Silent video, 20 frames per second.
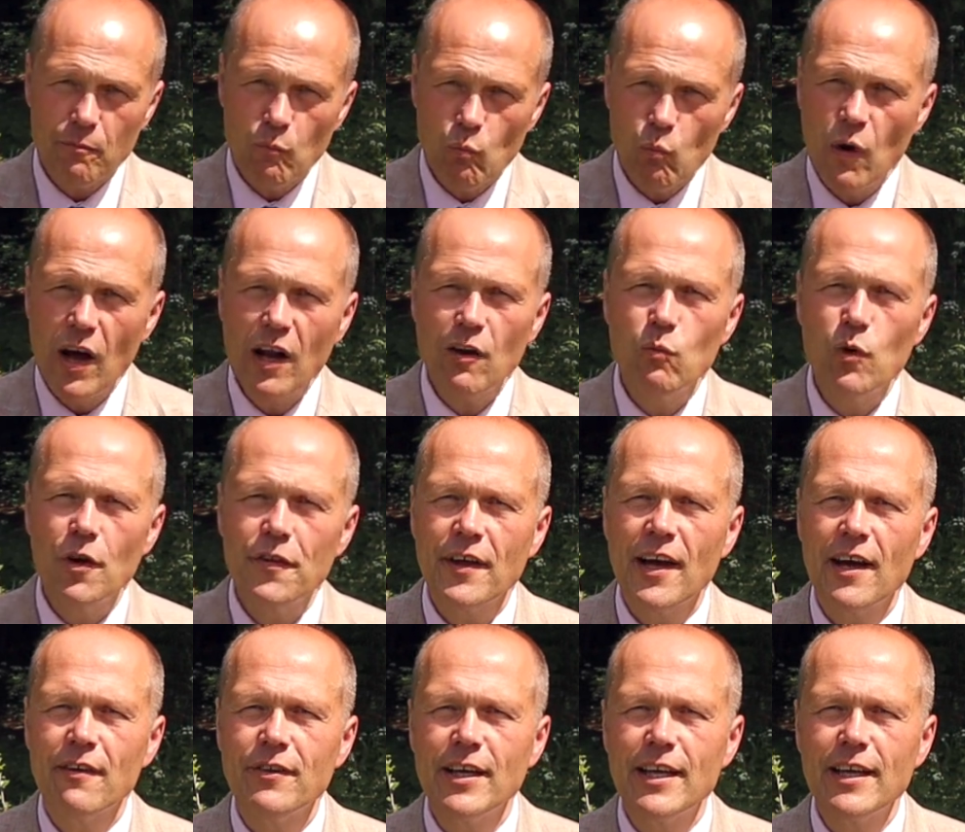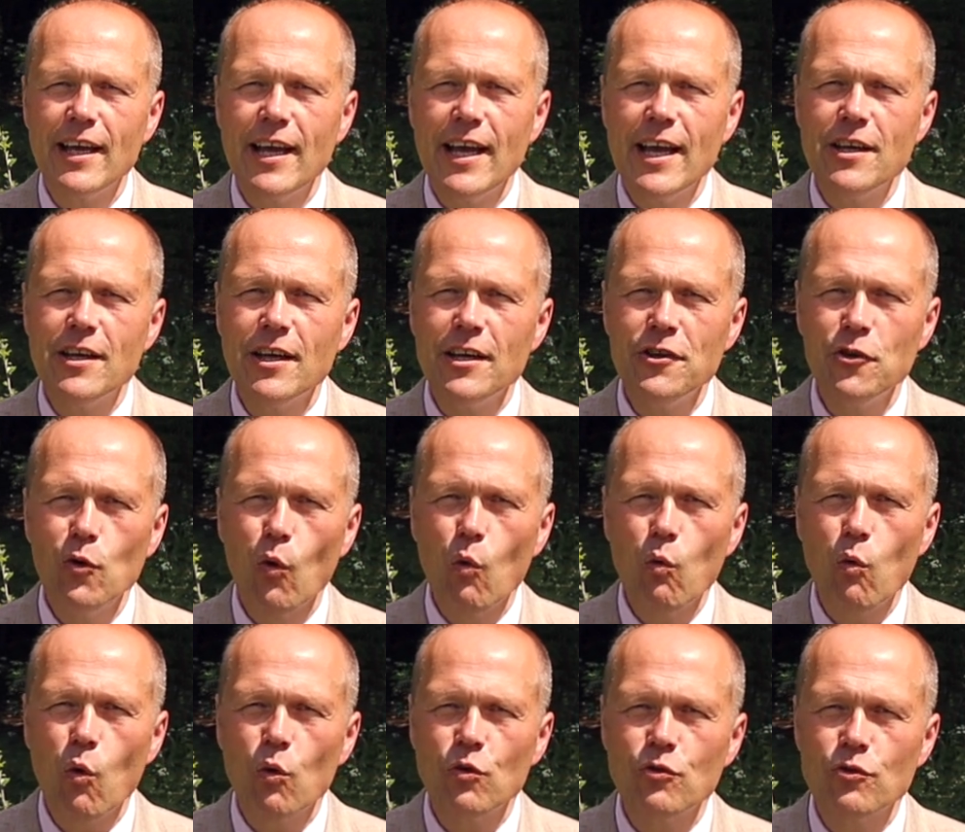Well worth having in your
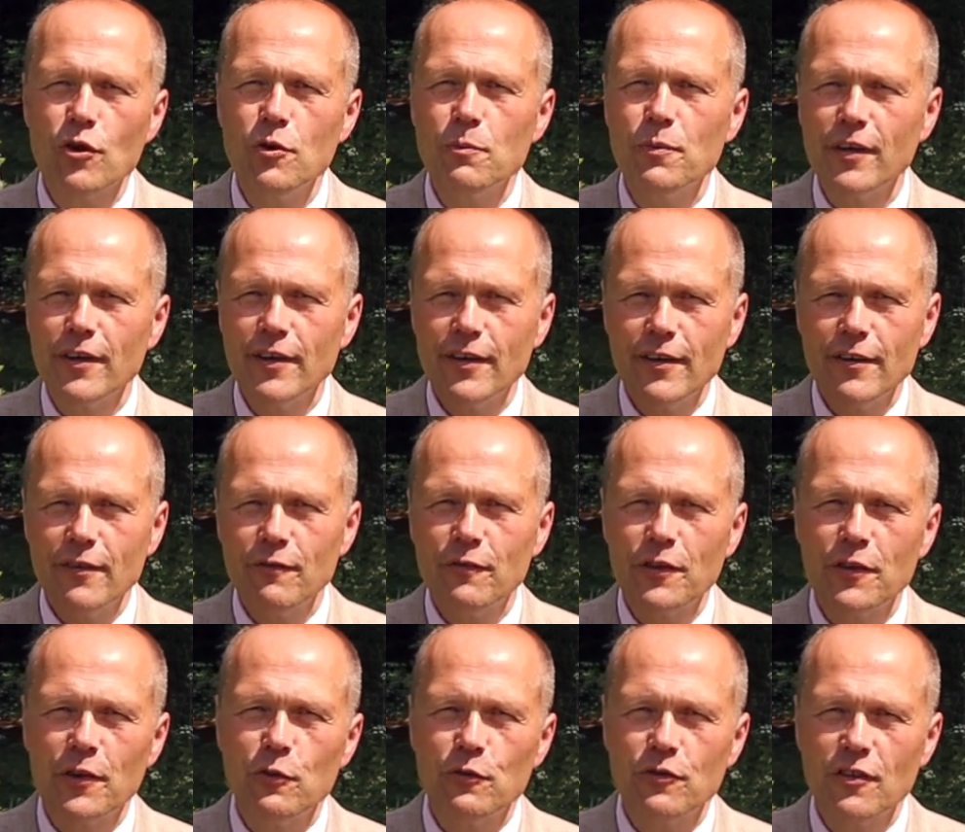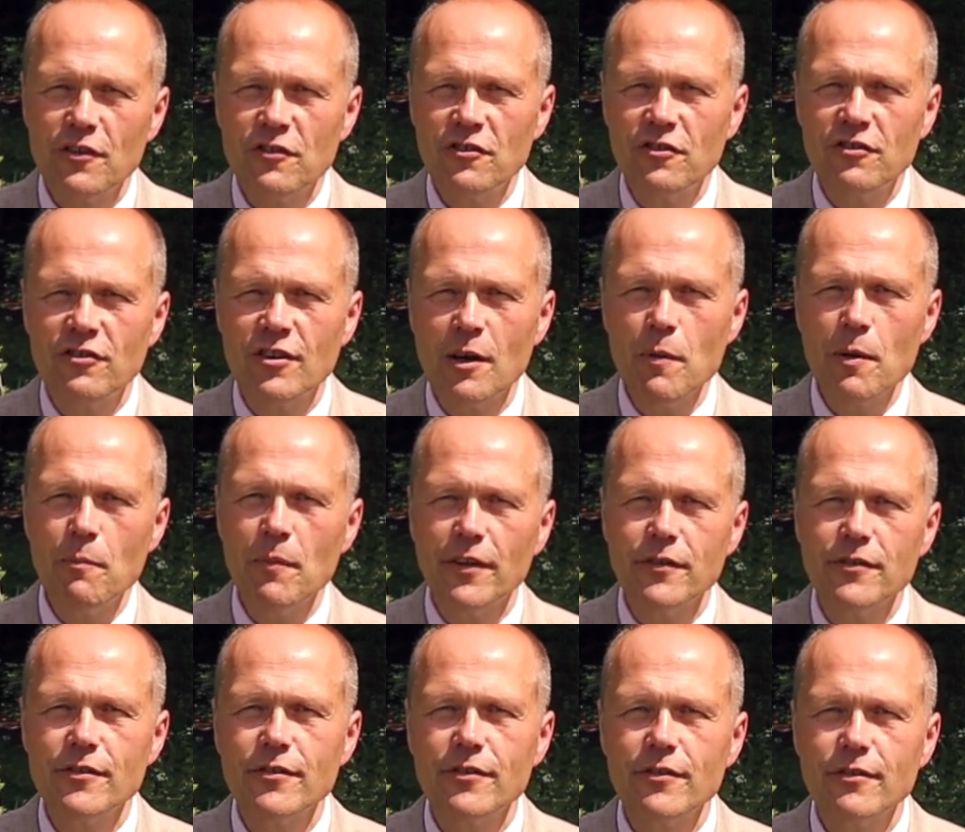wardrobe for those summer
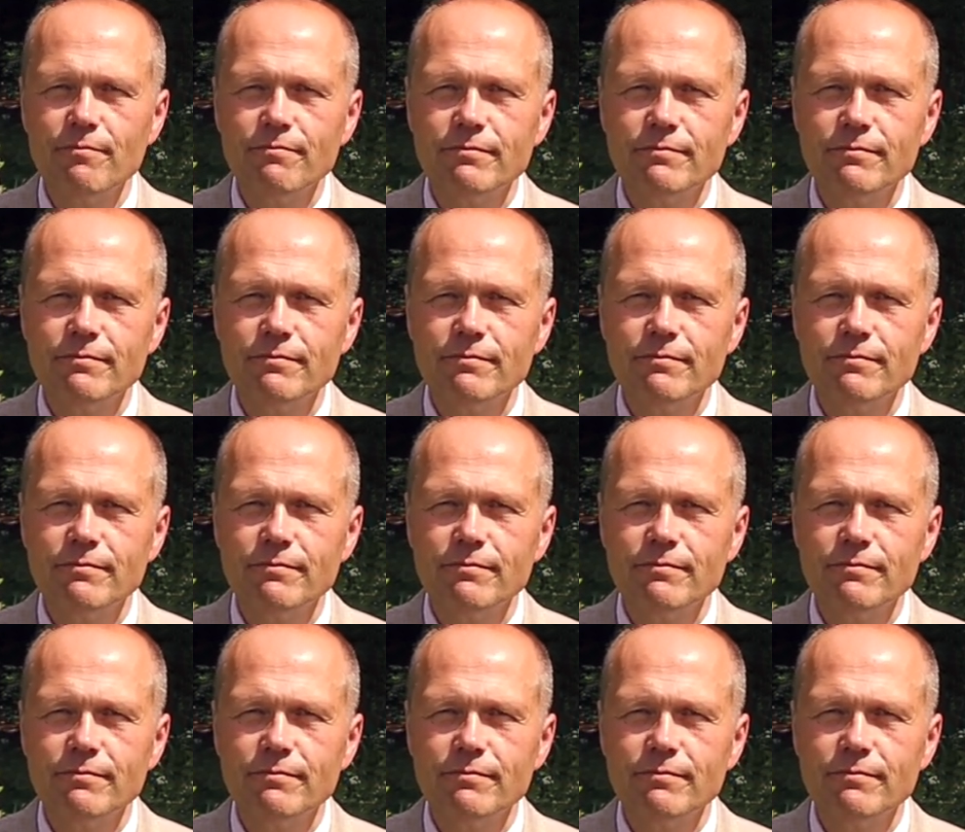months.